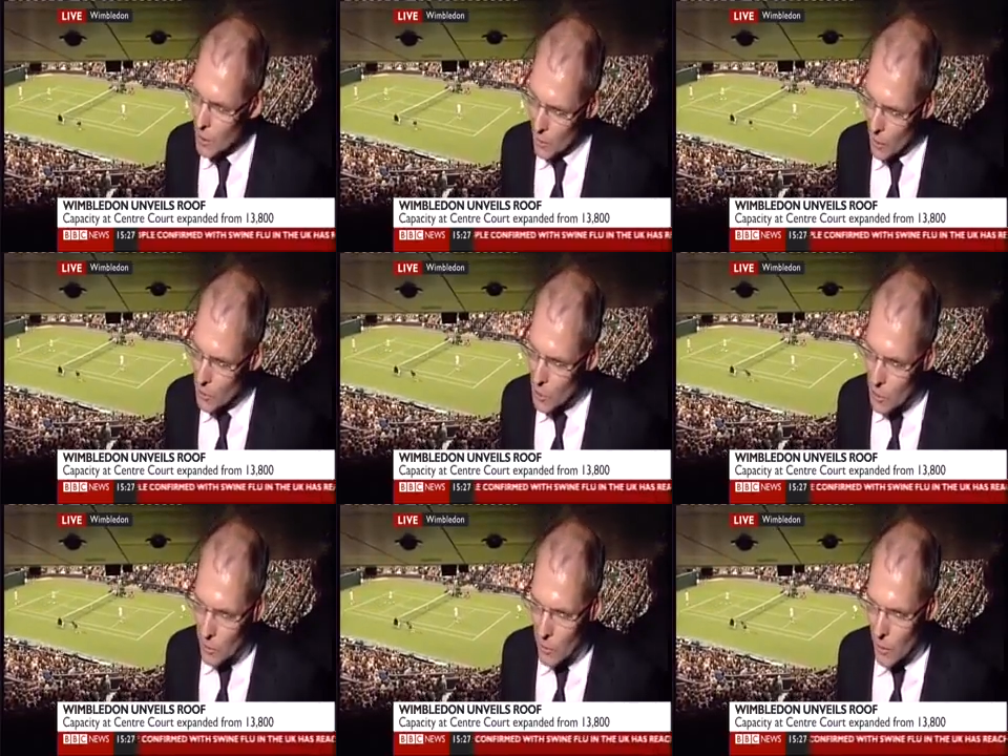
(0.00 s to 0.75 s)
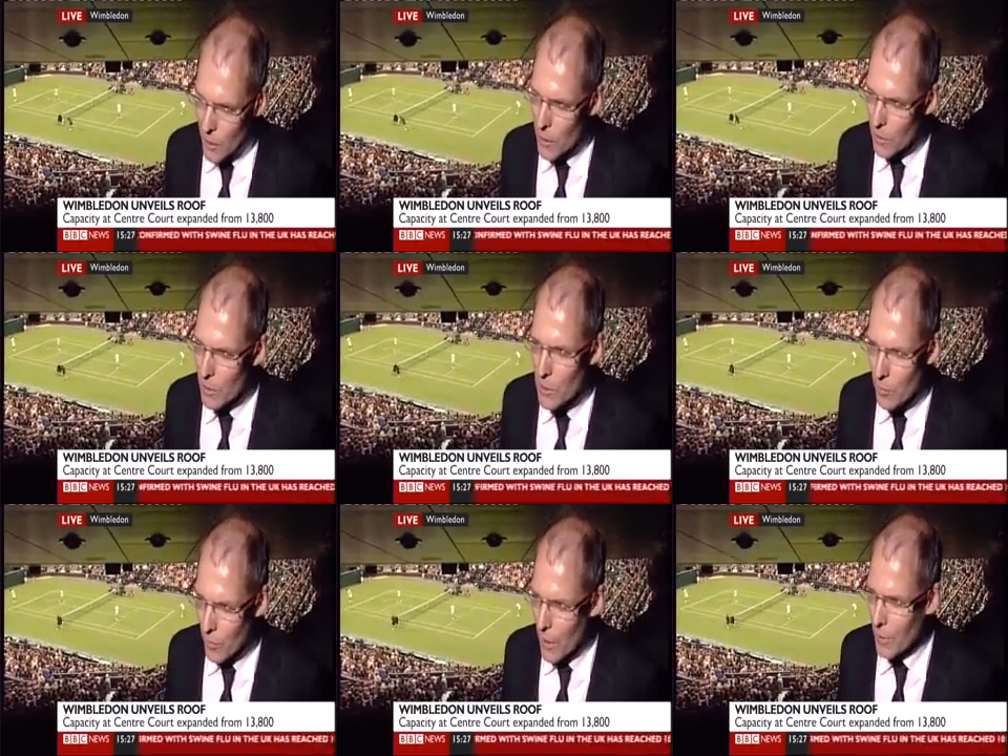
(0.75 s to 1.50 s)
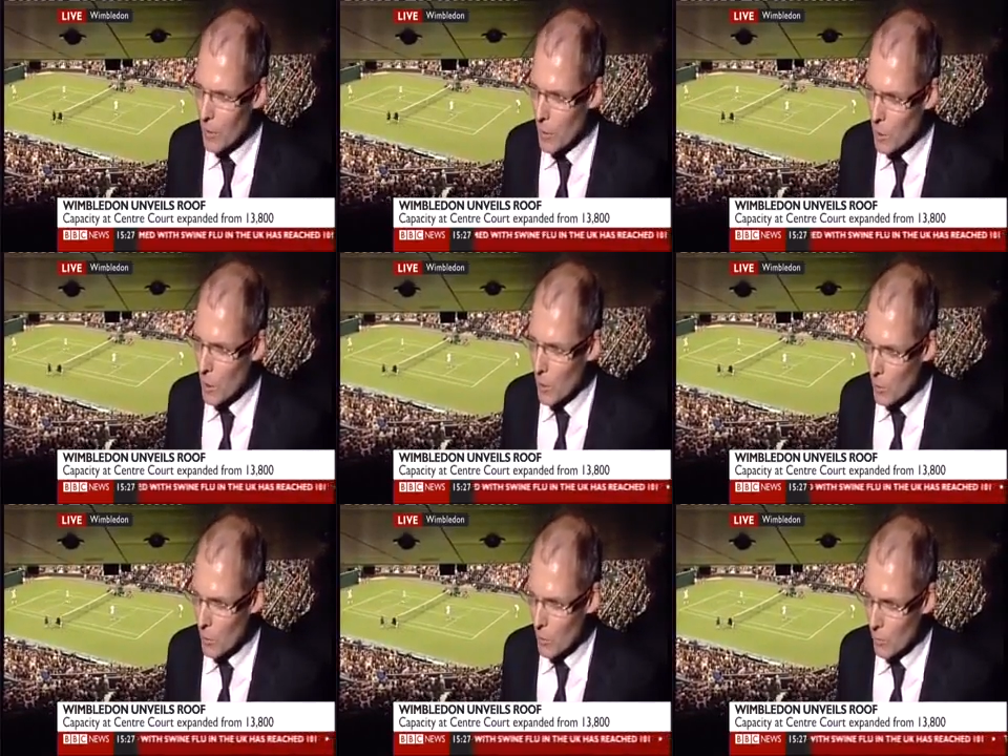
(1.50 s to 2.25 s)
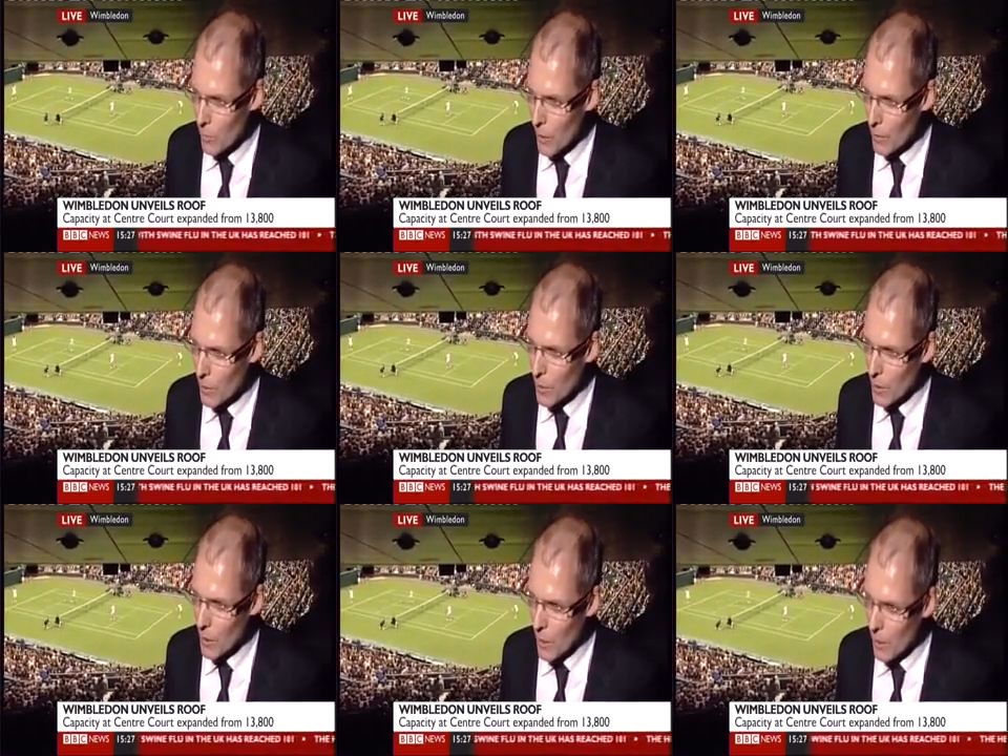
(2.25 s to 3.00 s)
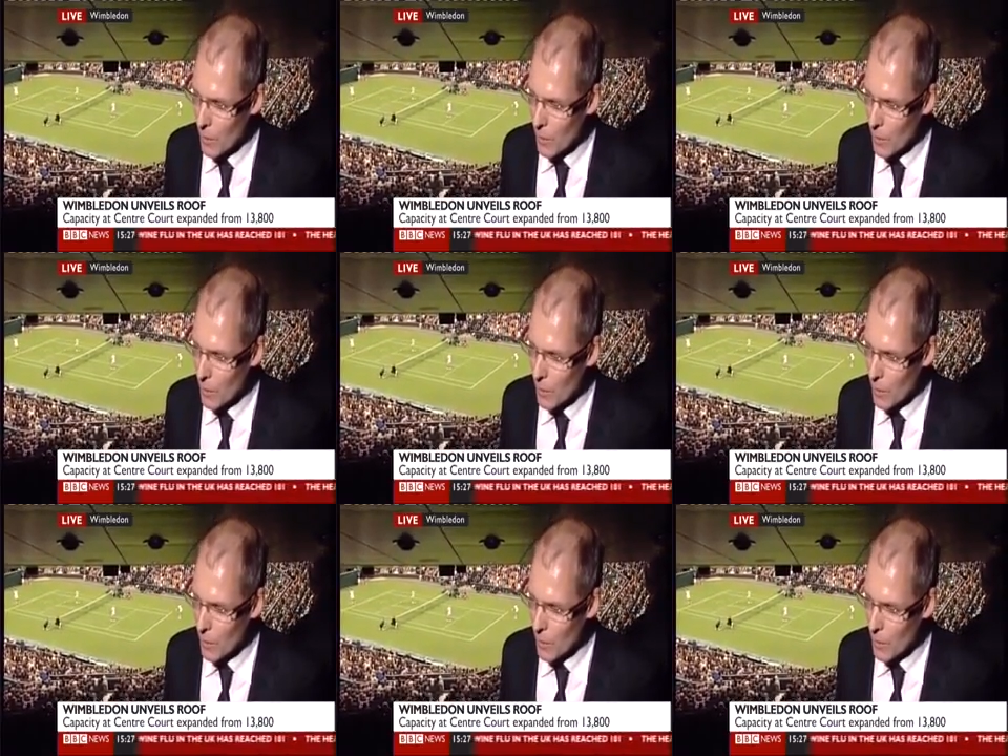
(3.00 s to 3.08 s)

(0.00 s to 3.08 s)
The engineering here is very subtle, very